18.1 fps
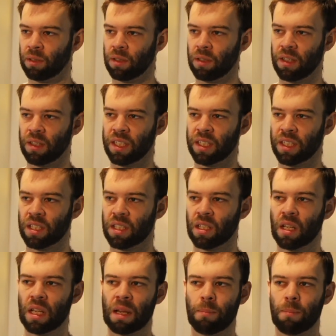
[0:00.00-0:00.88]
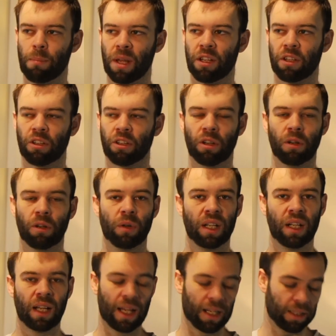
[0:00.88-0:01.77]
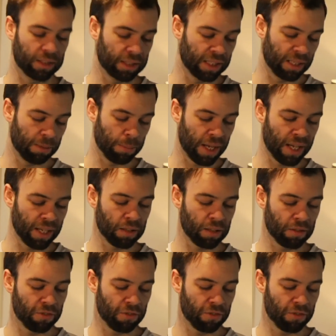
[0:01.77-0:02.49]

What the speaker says: this Bendigo and Adelaide Bank.